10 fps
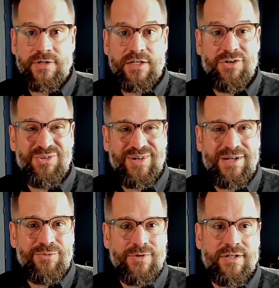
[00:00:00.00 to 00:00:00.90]
I know what I
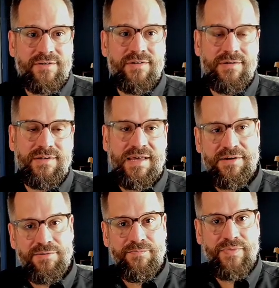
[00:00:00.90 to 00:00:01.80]
want.
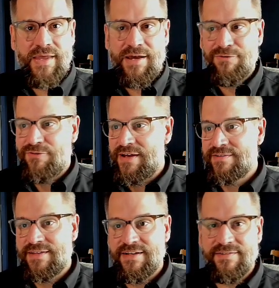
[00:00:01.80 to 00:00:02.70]
Now, how
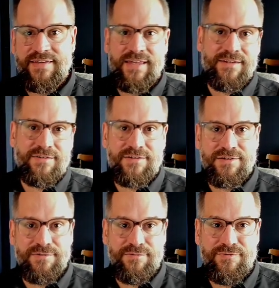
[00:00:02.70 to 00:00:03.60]
fast can I scale it
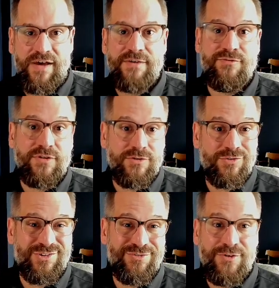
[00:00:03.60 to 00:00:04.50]
to 5
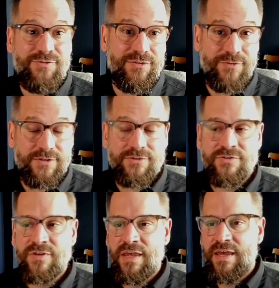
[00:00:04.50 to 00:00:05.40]
fillers or 50 fillers?